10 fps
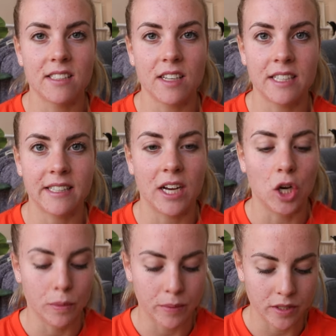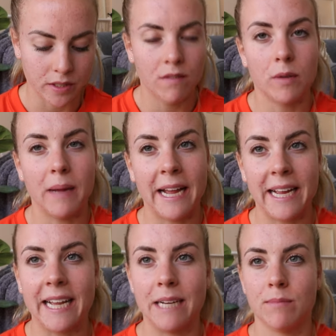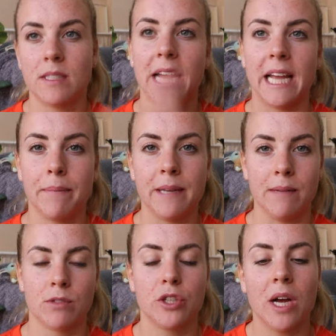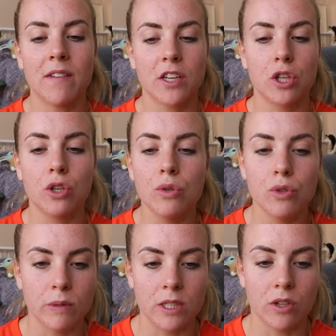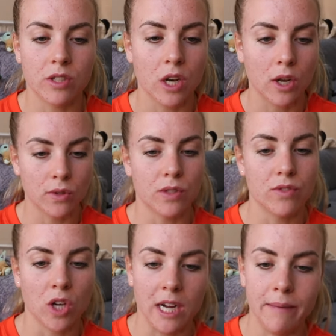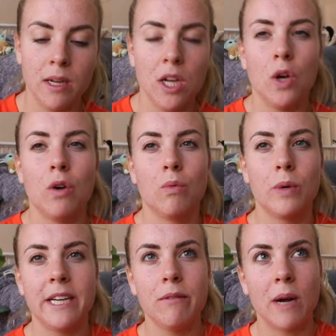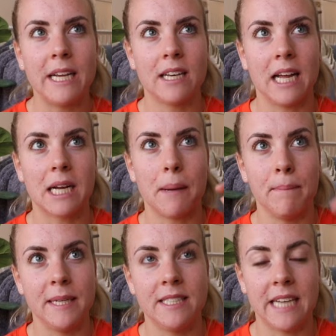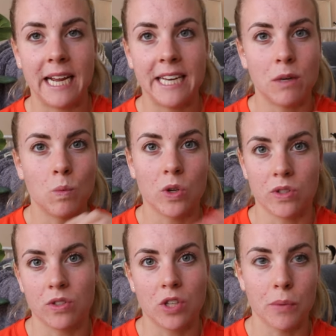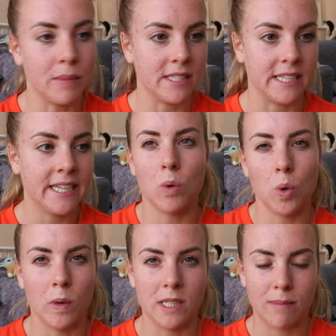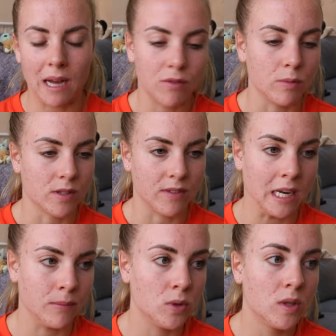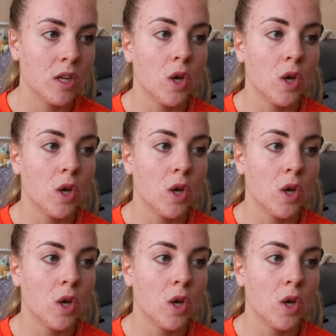Sunday, they're open from 8 a.m. to 8 p.m. So you have like huge windows and loads of time. We went like midday and it wasn't so busy, always platforms available.